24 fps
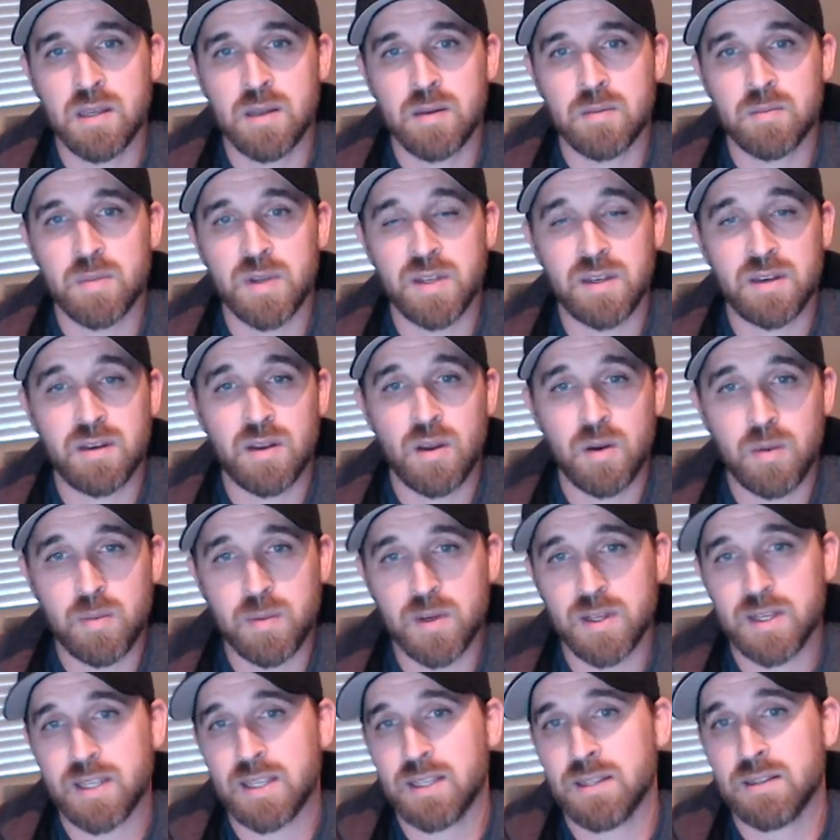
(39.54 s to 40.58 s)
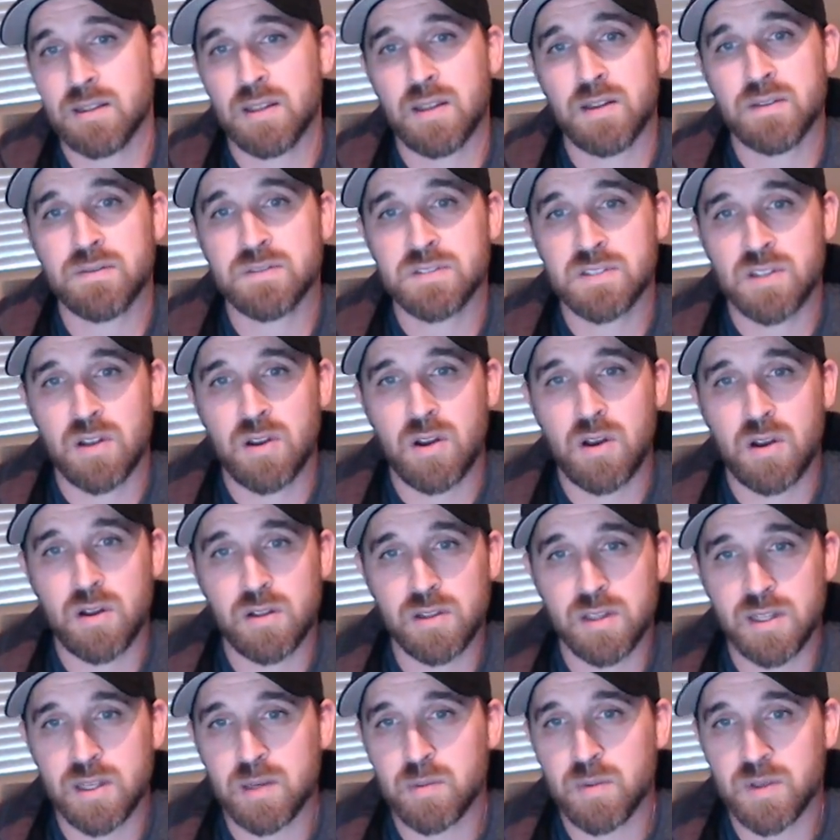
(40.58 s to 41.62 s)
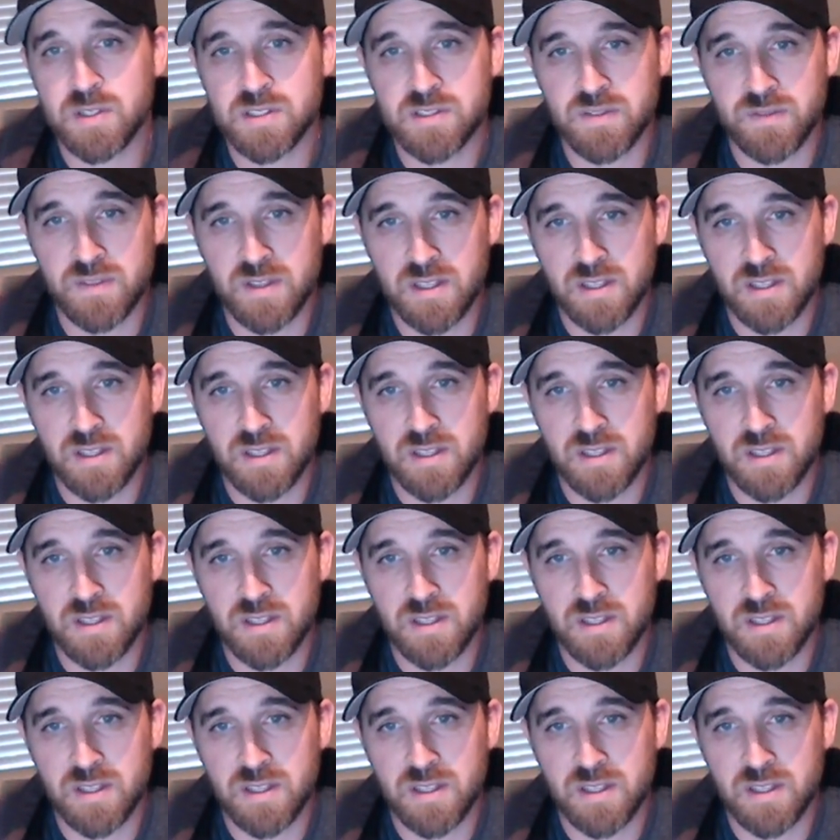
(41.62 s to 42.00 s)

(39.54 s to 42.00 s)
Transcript: But nobody loves to haul in a bunch of